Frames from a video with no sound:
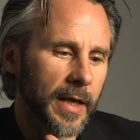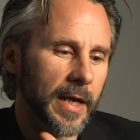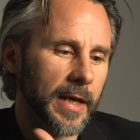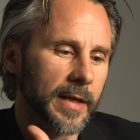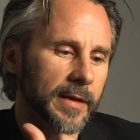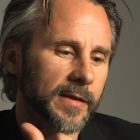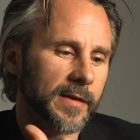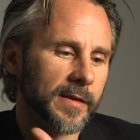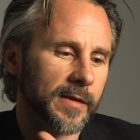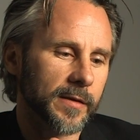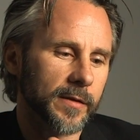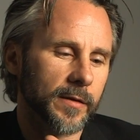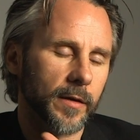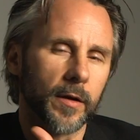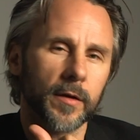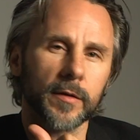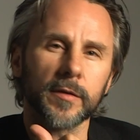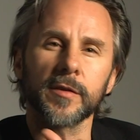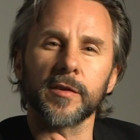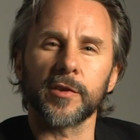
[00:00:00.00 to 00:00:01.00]
It
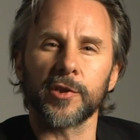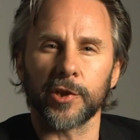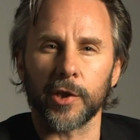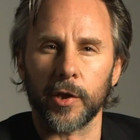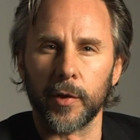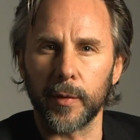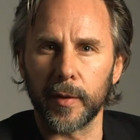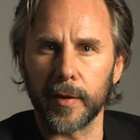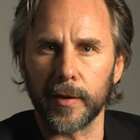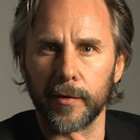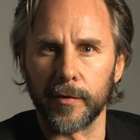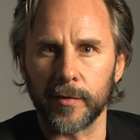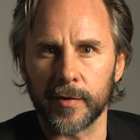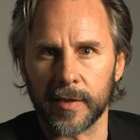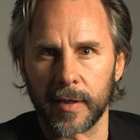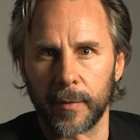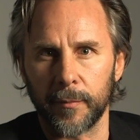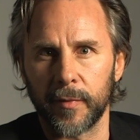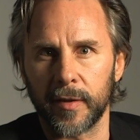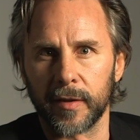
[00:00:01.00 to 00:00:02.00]
starts showing you
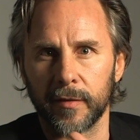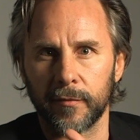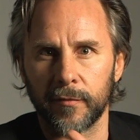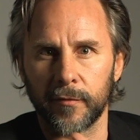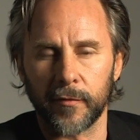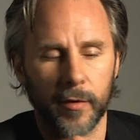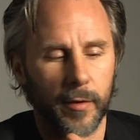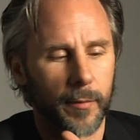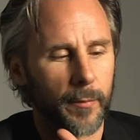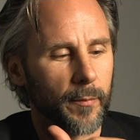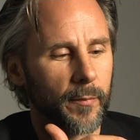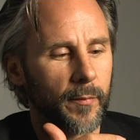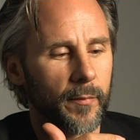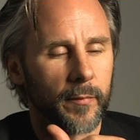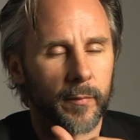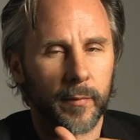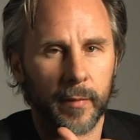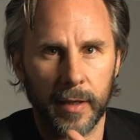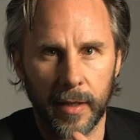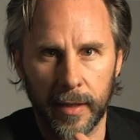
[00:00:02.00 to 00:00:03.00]
something from
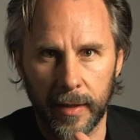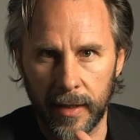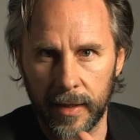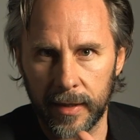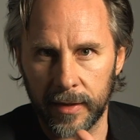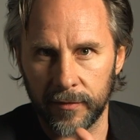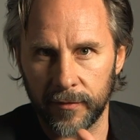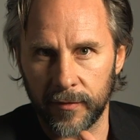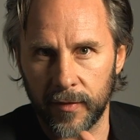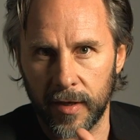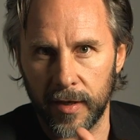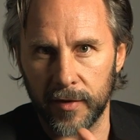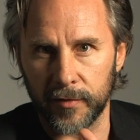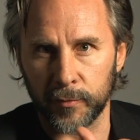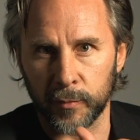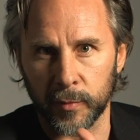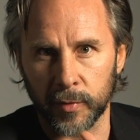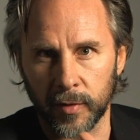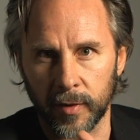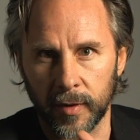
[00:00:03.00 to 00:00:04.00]
an
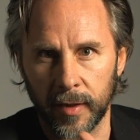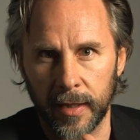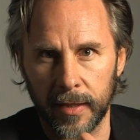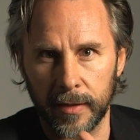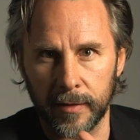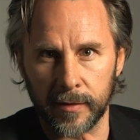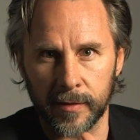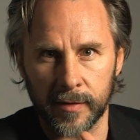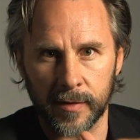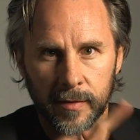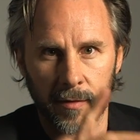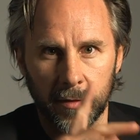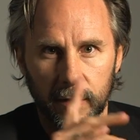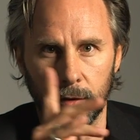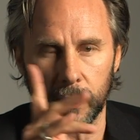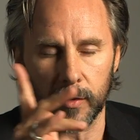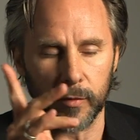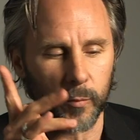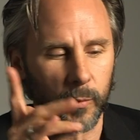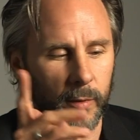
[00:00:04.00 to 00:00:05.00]
85mm lens
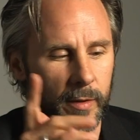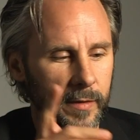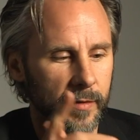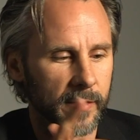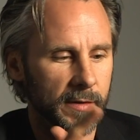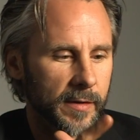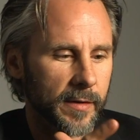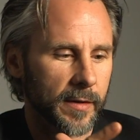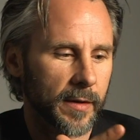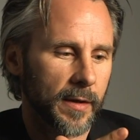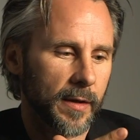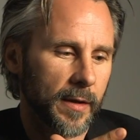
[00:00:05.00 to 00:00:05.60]
onwards.